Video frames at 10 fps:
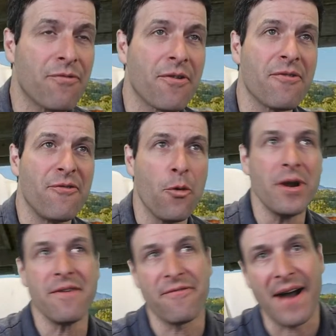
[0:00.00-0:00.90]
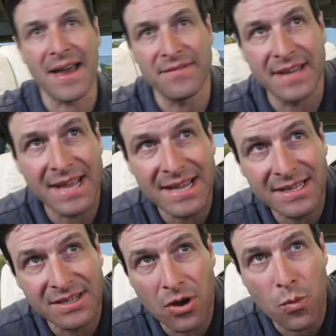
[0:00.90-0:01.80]
for 45
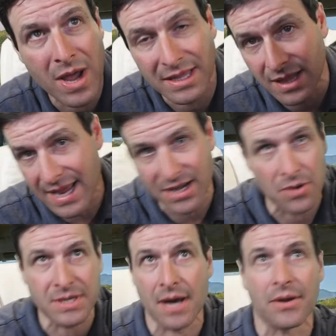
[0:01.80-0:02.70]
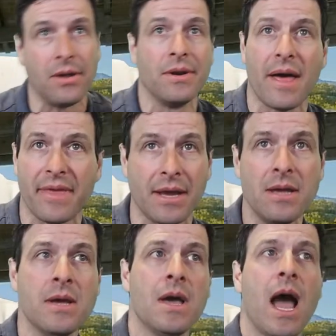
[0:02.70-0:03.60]
days, no white light, no tunnel, nothing.
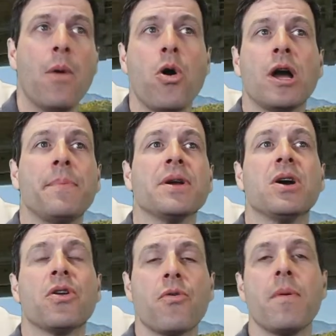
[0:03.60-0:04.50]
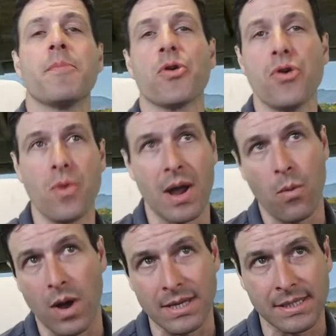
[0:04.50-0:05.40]
I woke up and couldn't remember who I
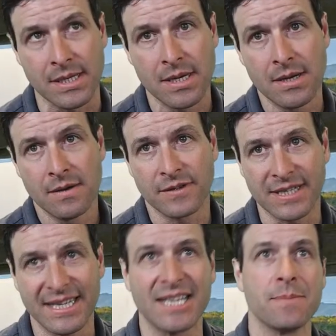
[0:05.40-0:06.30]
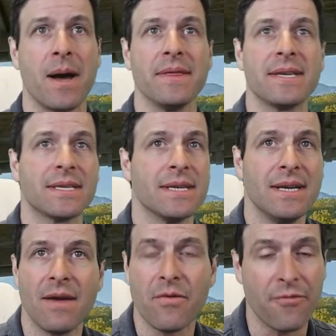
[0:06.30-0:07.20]
was for 6 months,
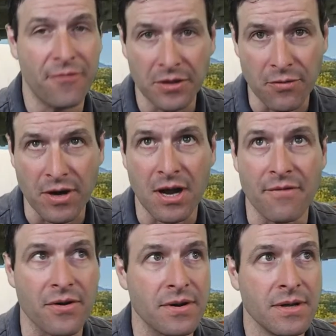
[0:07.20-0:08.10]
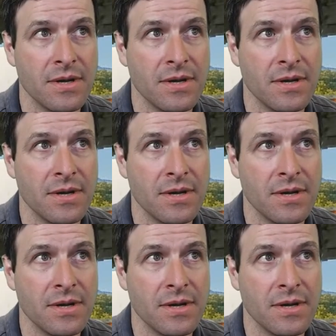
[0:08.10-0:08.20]
never fully recovered.